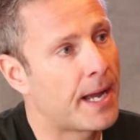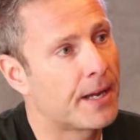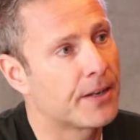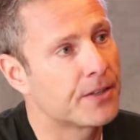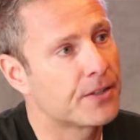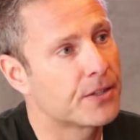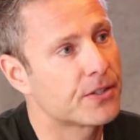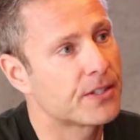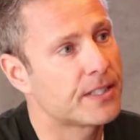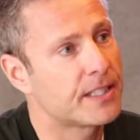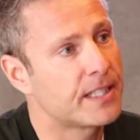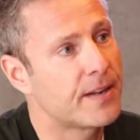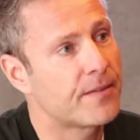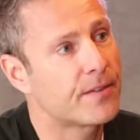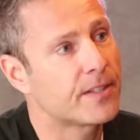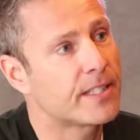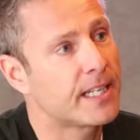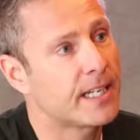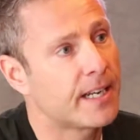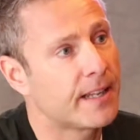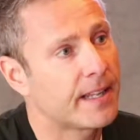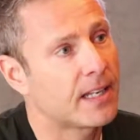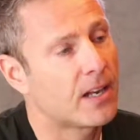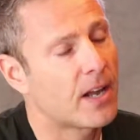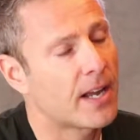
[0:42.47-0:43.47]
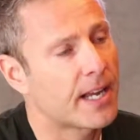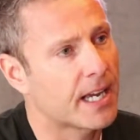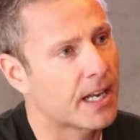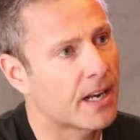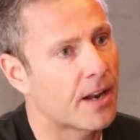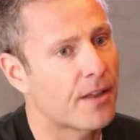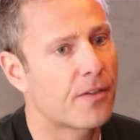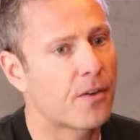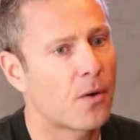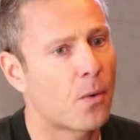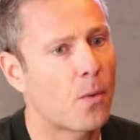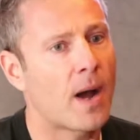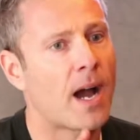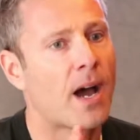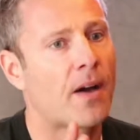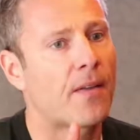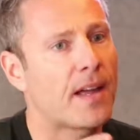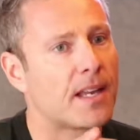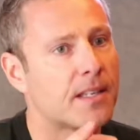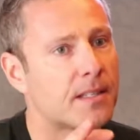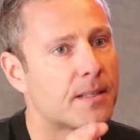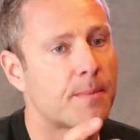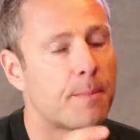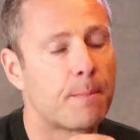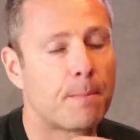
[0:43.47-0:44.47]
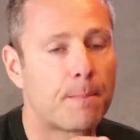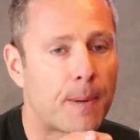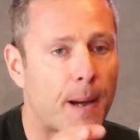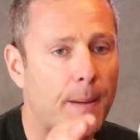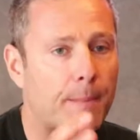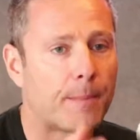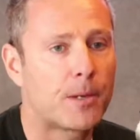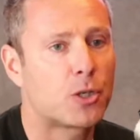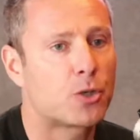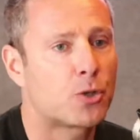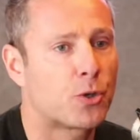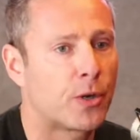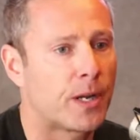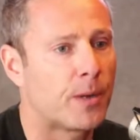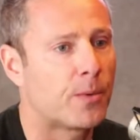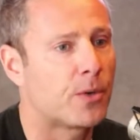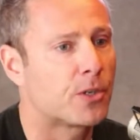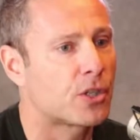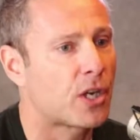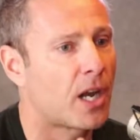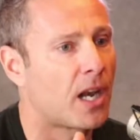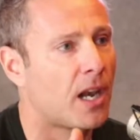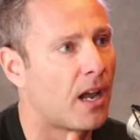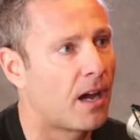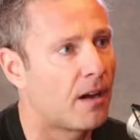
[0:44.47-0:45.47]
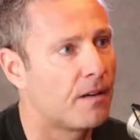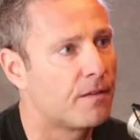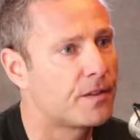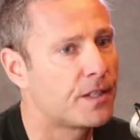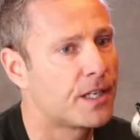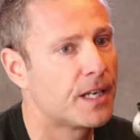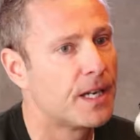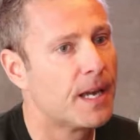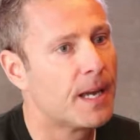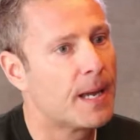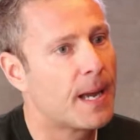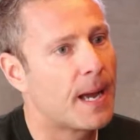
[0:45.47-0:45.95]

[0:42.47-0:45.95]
I just never seen anything like it, and I thought, wow, that's puppetry, which I loved,